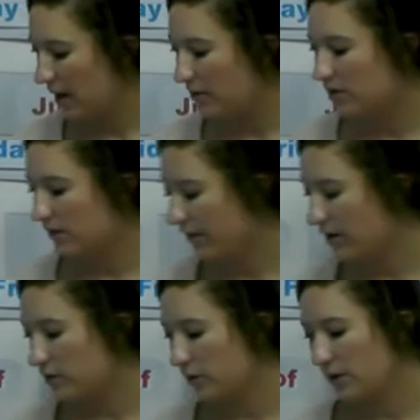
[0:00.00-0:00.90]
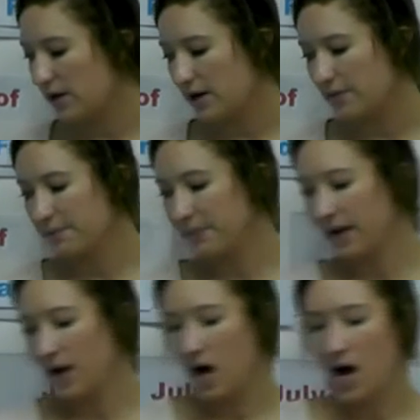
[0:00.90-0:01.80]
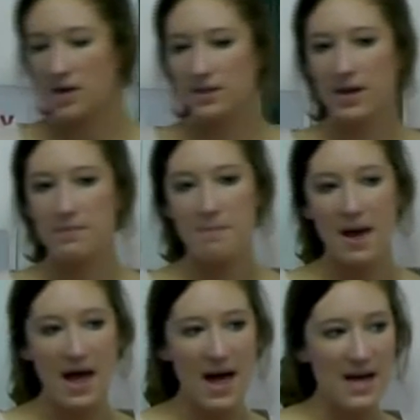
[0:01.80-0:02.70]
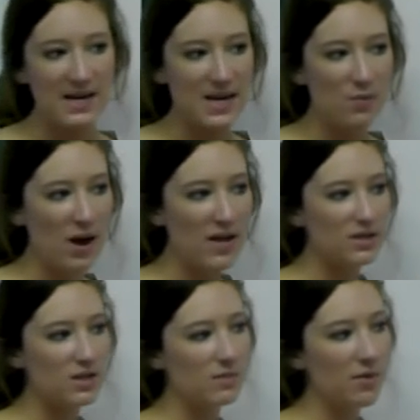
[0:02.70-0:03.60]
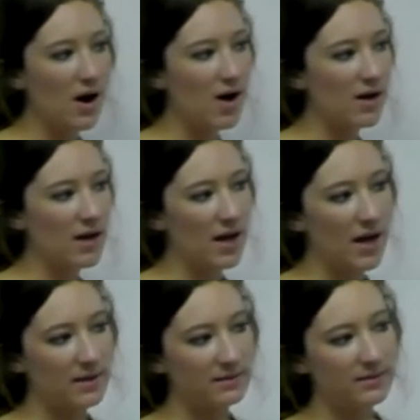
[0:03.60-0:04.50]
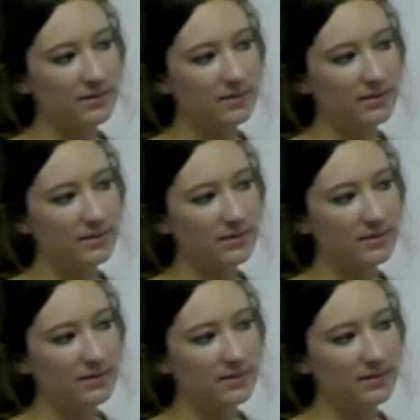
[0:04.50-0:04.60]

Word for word: Here was the first one we did said Maddie went to market.